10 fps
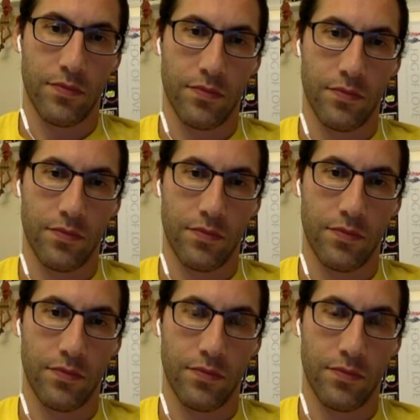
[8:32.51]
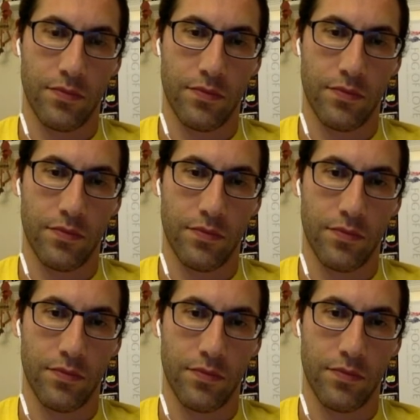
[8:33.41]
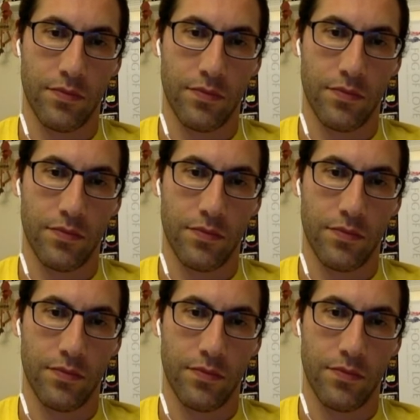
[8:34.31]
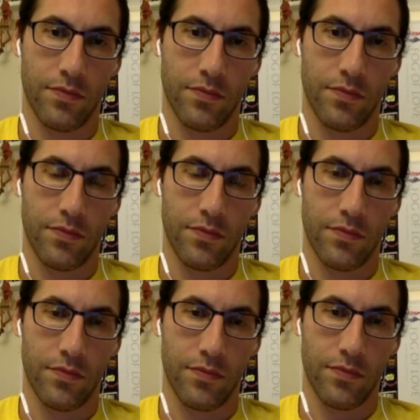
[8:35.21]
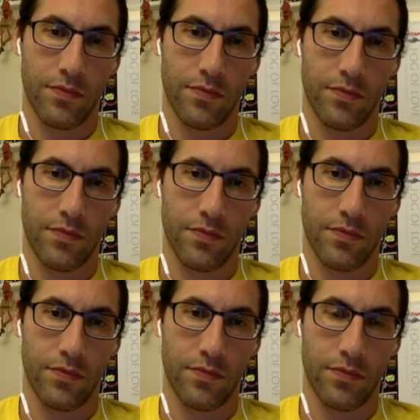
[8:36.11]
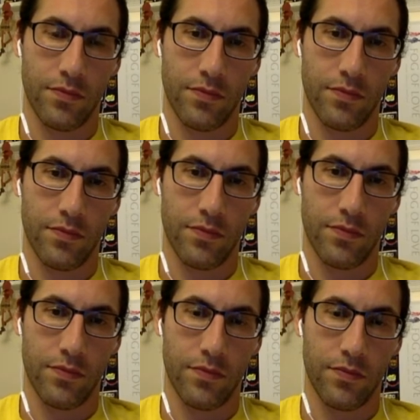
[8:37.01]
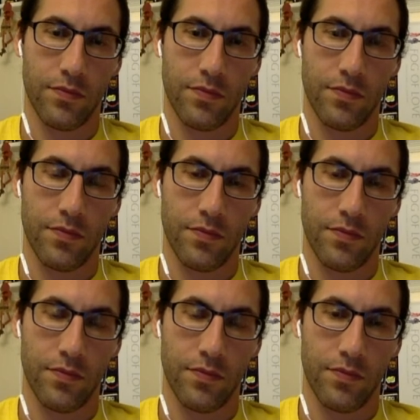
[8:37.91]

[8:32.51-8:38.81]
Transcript: The person shown says nothing.